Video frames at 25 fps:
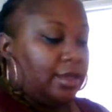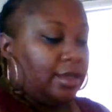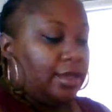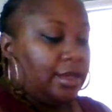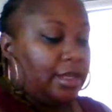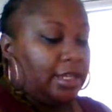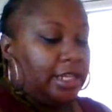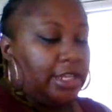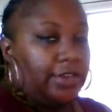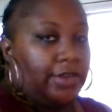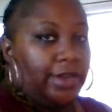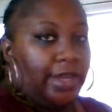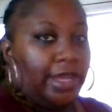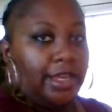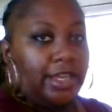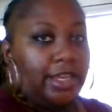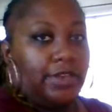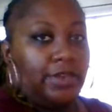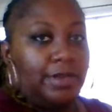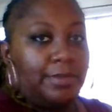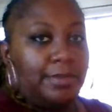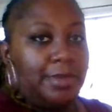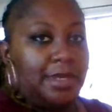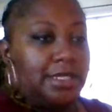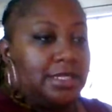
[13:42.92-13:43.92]
Clear and
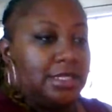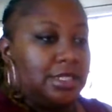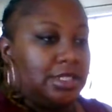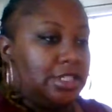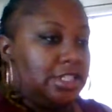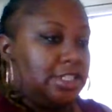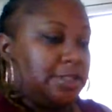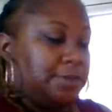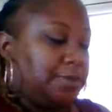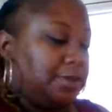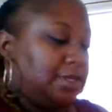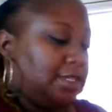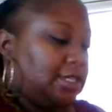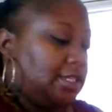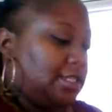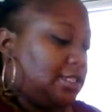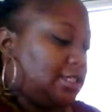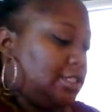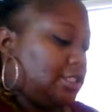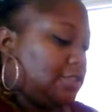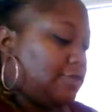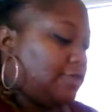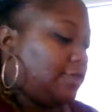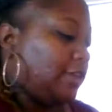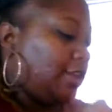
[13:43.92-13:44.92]
accurate messages,
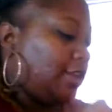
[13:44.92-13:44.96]
please, for